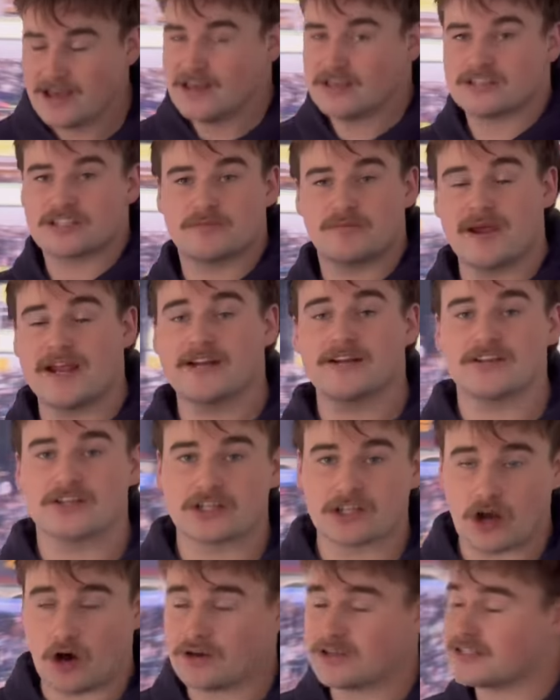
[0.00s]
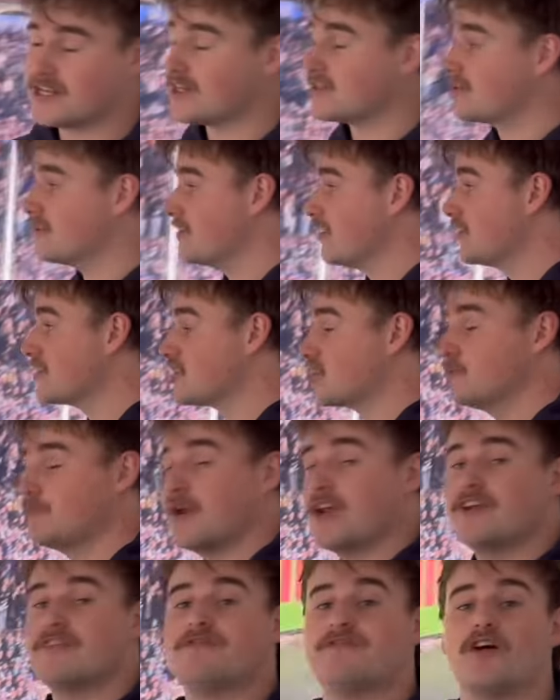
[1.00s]
Speed at the contest and then
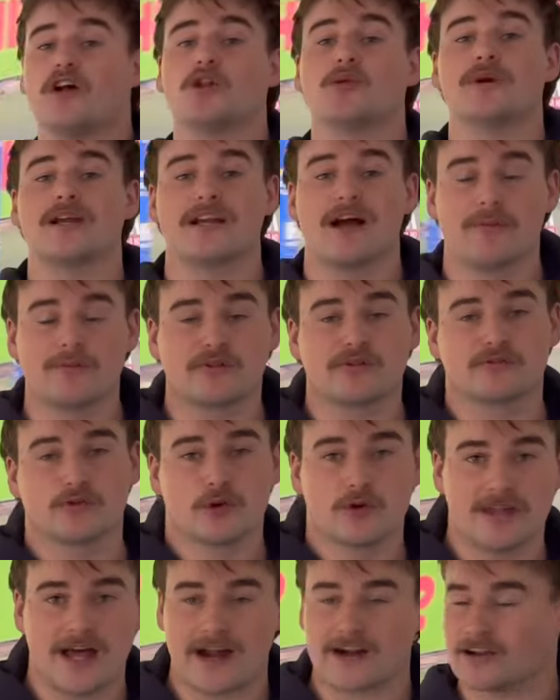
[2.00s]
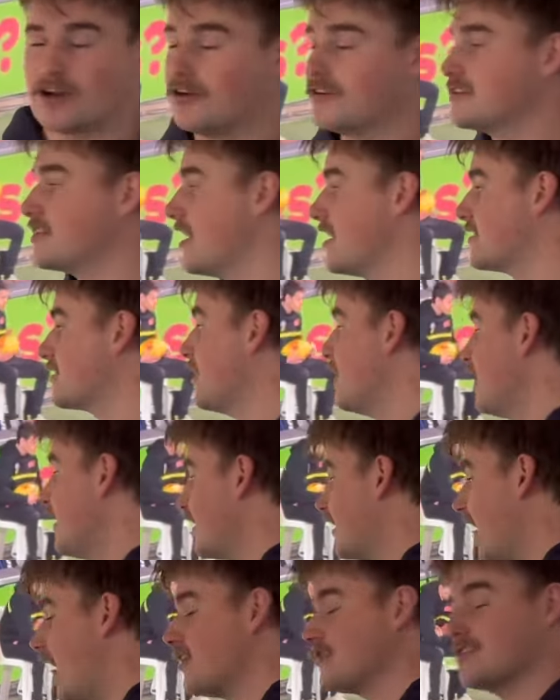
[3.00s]
speed following up through that contest.
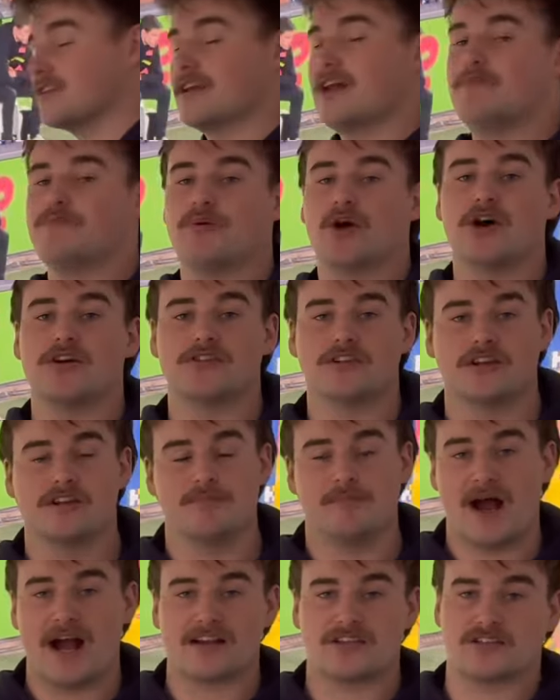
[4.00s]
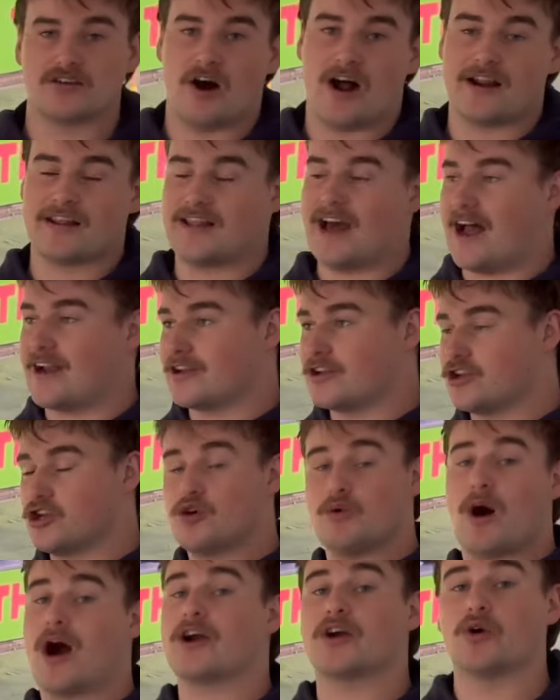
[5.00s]
Carlton get burnt on the backside of that, and
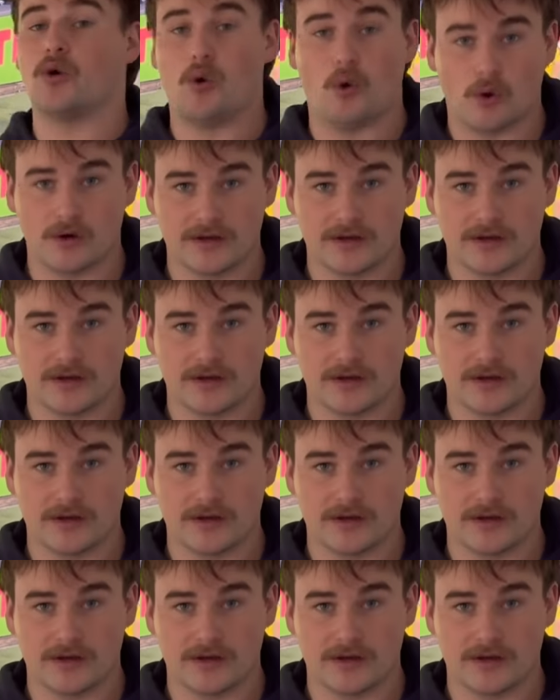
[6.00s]
you are gone.